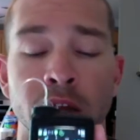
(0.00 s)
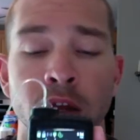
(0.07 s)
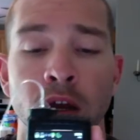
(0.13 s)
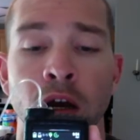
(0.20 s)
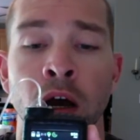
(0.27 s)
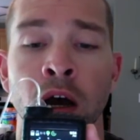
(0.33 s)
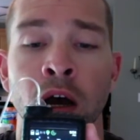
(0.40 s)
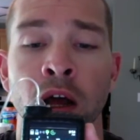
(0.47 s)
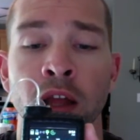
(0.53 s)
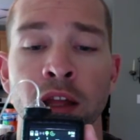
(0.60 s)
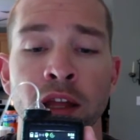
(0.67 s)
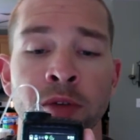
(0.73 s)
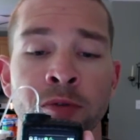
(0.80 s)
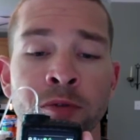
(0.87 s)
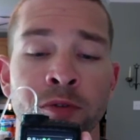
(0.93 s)

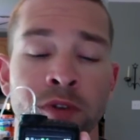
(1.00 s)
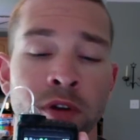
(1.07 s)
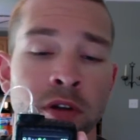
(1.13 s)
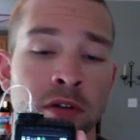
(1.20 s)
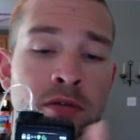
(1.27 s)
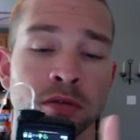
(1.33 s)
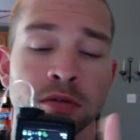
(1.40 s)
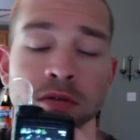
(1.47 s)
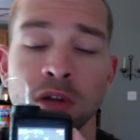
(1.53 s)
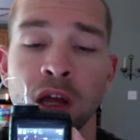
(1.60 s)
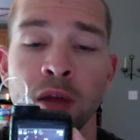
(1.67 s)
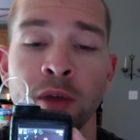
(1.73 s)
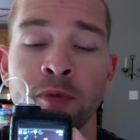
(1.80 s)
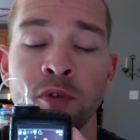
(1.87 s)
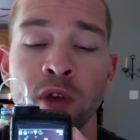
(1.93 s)
If
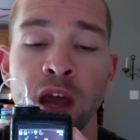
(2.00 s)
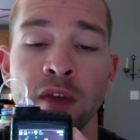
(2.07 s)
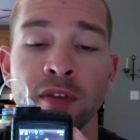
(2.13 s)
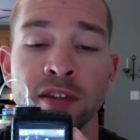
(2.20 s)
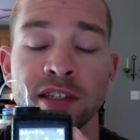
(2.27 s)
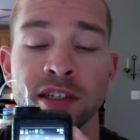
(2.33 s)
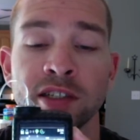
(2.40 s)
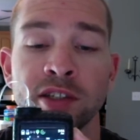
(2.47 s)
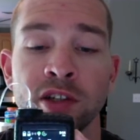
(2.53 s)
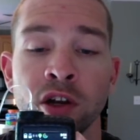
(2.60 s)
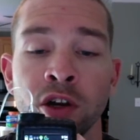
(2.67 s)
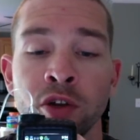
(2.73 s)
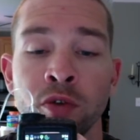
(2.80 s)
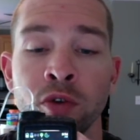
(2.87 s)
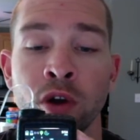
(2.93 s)
you have the
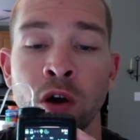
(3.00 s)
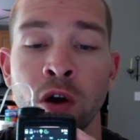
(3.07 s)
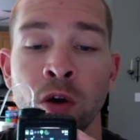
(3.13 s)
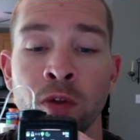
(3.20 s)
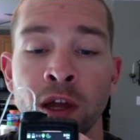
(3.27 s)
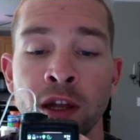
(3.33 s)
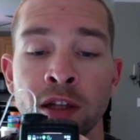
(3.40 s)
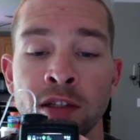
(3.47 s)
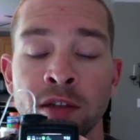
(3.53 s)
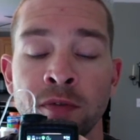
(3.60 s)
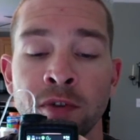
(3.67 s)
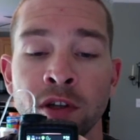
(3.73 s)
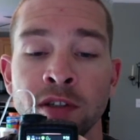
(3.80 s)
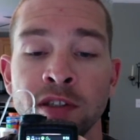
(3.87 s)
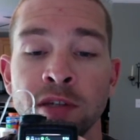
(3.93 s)
630, you know that it's a
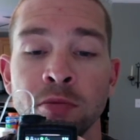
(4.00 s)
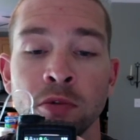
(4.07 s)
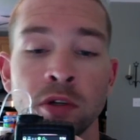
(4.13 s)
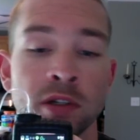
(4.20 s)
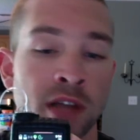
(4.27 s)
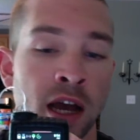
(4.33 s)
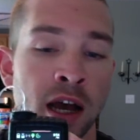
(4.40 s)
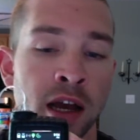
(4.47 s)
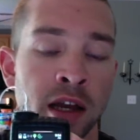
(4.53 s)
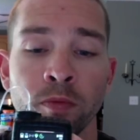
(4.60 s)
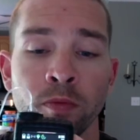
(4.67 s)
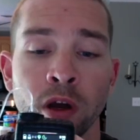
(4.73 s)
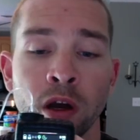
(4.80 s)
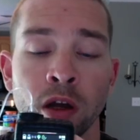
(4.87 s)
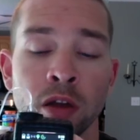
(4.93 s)
very similar design.
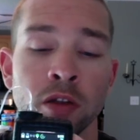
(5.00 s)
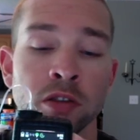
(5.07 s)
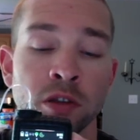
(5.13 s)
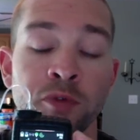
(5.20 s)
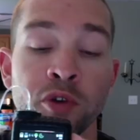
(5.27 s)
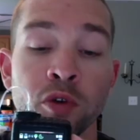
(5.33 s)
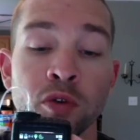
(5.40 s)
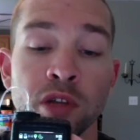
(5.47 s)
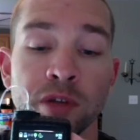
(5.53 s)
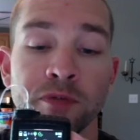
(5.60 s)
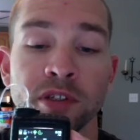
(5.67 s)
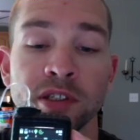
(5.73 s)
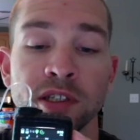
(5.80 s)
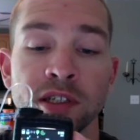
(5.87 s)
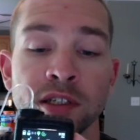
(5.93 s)
There's a few
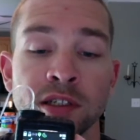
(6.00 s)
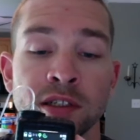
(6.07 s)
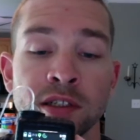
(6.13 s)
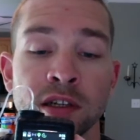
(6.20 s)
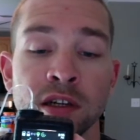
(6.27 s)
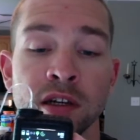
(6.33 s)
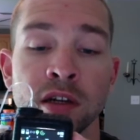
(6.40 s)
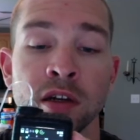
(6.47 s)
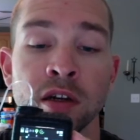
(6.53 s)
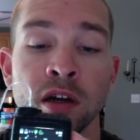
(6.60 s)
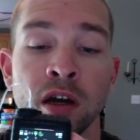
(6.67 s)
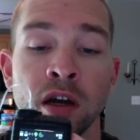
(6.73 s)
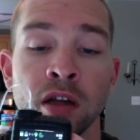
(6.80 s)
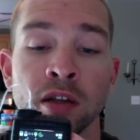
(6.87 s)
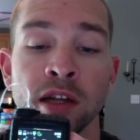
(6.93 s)
differences,
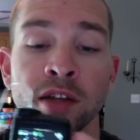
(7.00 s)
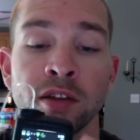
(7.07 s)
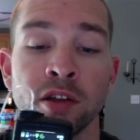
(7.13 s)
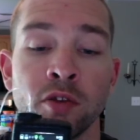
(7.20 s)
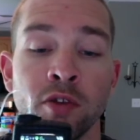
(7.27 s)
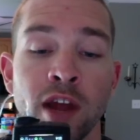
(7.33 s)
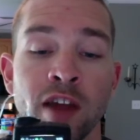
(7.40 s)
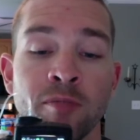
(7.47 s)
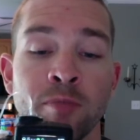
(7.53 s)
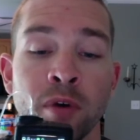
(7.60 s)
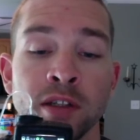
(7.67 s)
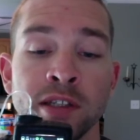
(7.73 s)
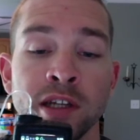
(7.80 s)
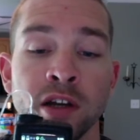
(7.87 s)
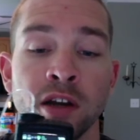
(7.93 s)
like the graph
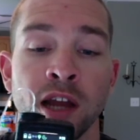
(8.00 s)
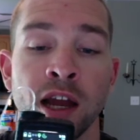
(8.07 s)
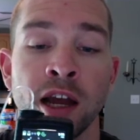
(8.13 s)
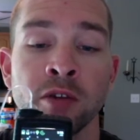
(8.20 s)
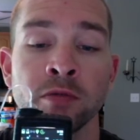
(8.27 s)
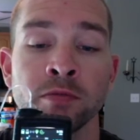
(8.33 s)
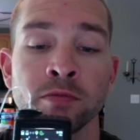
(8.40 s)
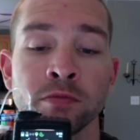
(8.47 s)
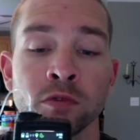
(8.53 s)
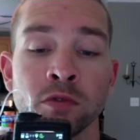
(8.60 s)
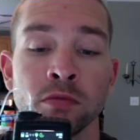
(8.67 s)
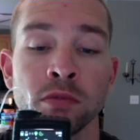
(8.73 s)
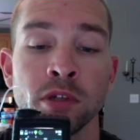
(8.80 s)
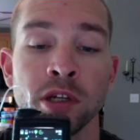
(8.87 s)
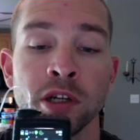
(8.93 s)
buttons here now,
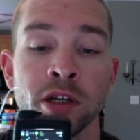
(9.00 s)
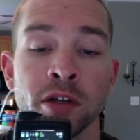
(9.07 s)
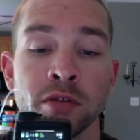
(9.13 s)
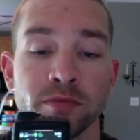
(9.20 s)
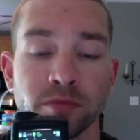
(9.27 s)
here,